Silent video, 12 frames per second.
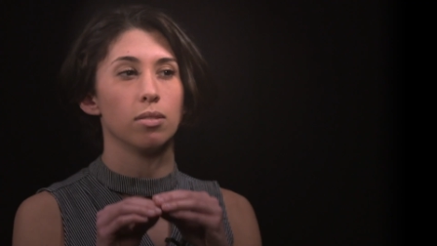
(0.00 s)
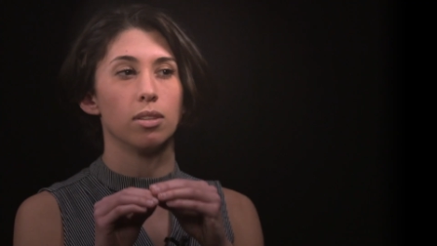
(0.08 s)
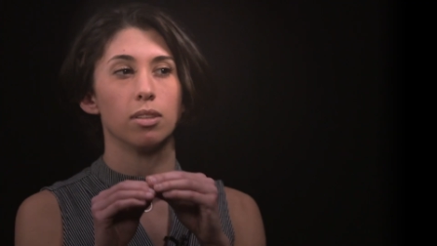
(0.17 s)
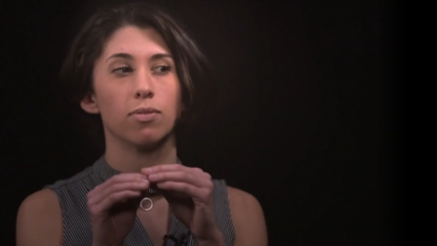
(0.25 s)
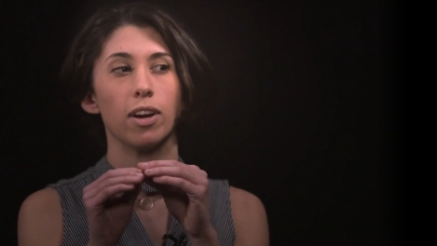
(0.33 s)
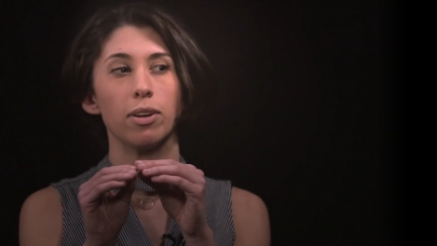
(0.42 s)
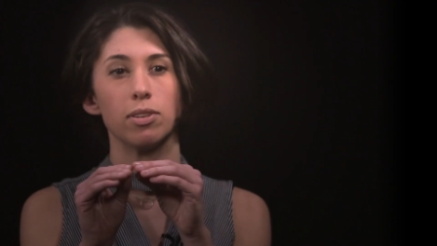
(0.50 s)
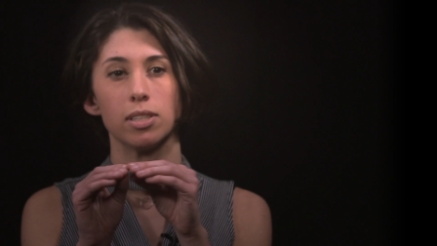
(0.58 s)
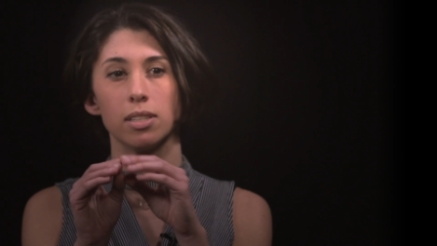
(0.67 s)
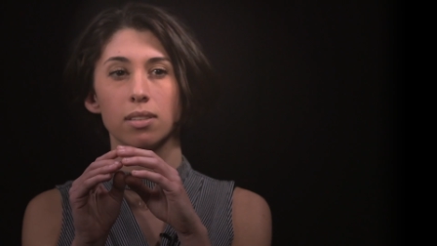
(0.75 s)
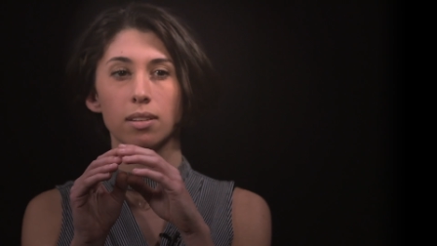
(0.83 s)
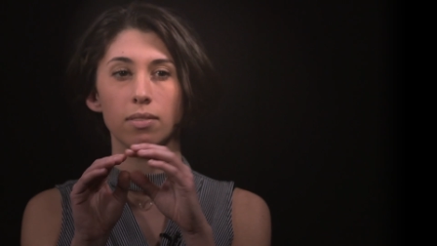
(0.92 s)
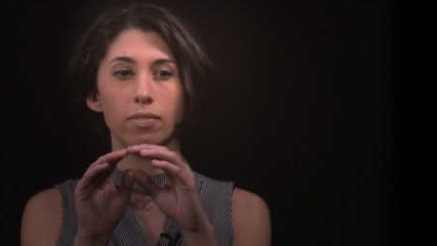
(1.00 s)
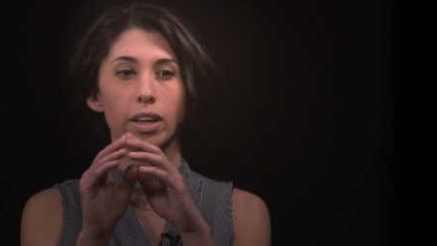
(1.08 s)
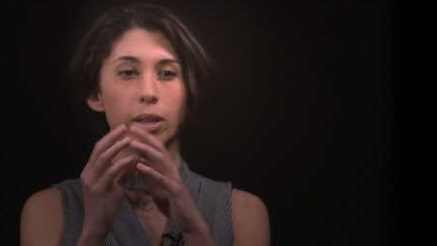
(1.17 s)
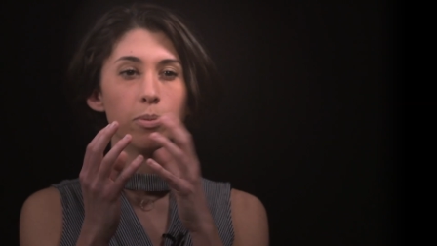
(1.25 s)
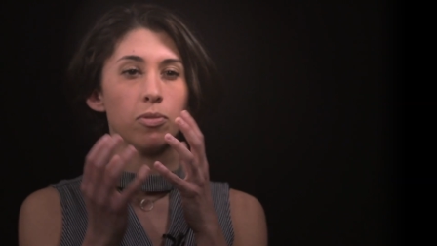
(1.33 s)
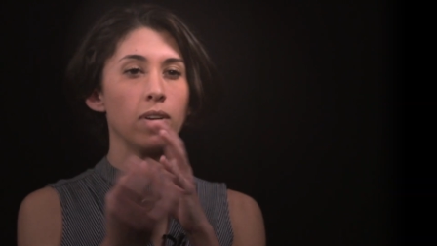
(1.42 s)
so this virus is an
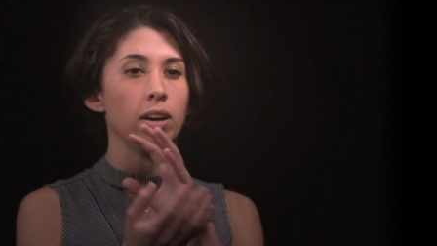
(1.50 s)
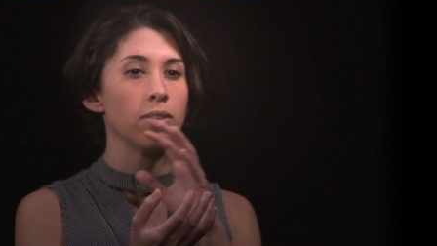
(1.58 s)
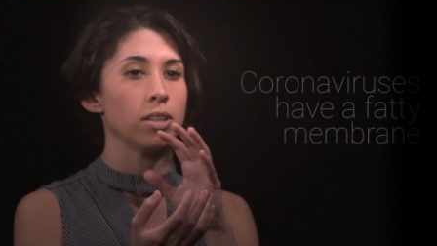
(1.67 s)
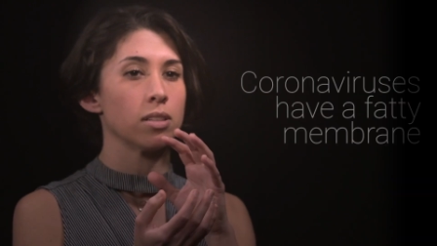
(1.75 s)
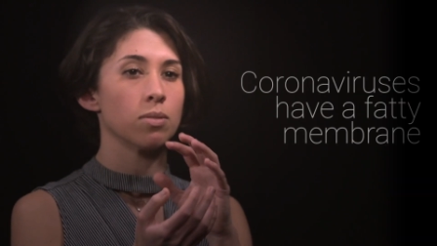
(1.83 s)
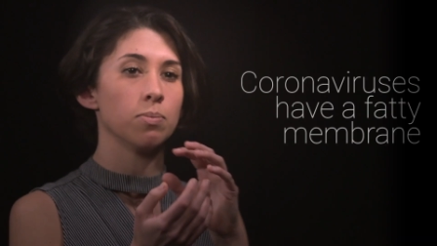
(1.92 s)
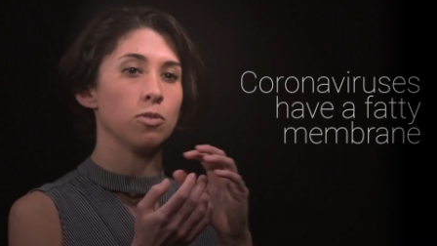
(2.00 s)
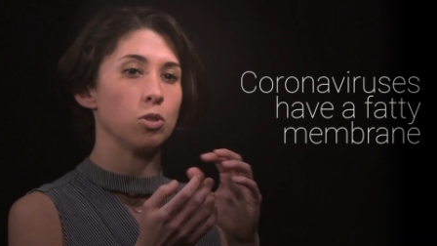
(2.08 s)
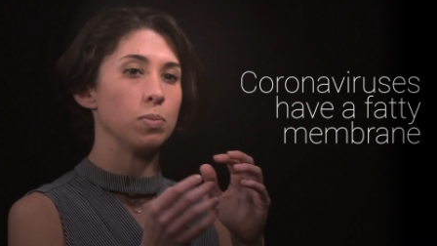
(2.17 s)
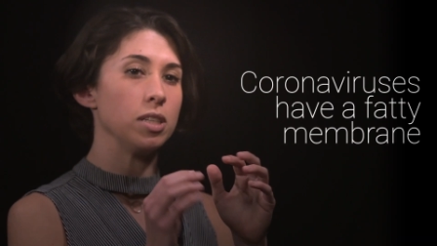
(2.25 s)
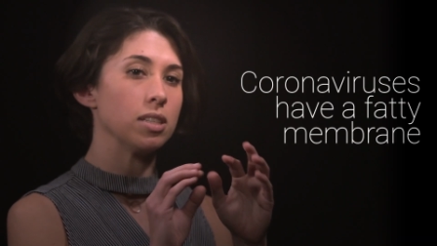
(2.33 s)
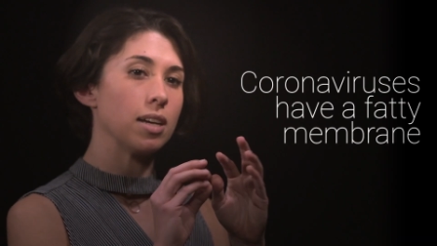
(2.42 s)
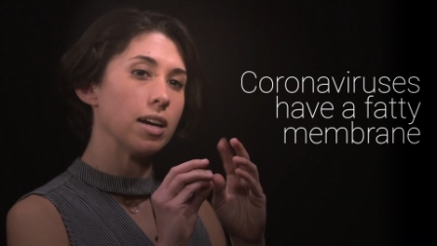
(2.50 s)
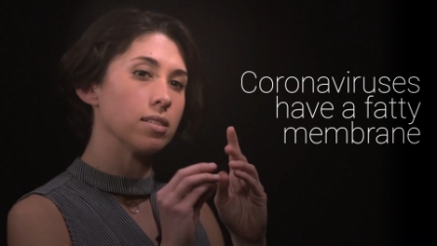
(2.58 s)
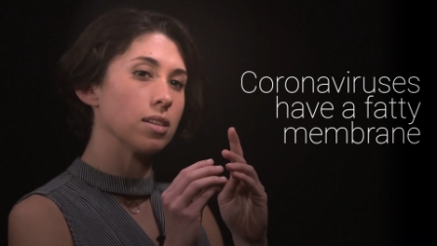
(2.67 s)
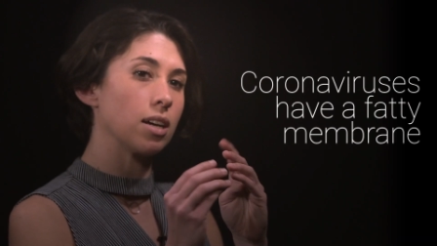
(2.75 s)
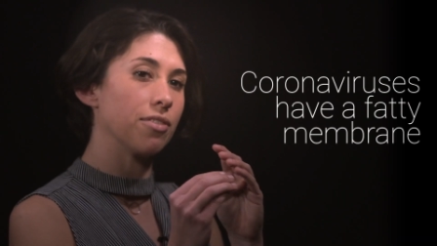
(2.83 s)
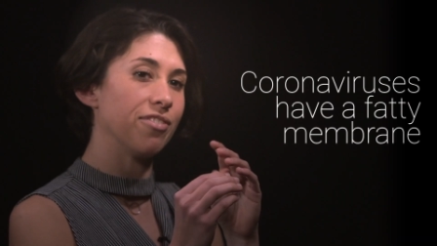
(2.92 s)
enveloped virus, which means it
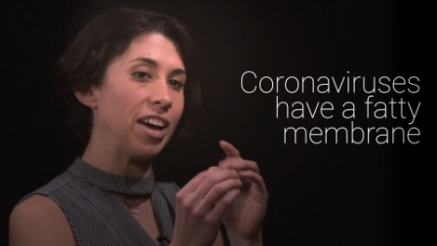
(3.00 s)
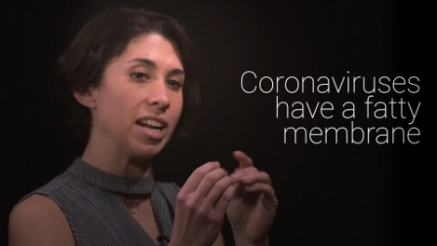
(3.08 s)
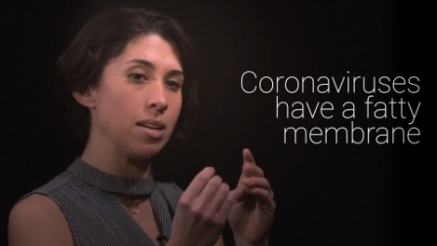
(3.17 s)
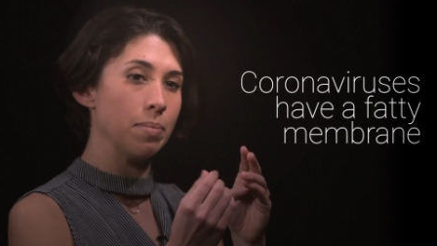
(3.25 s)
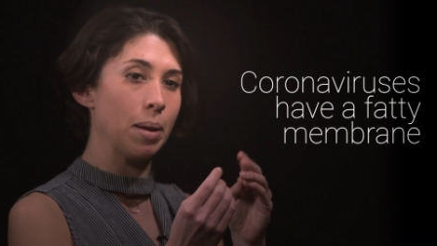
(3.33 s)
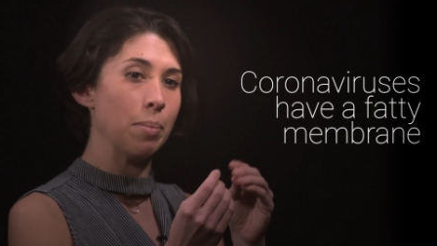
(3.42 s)
has like a fatty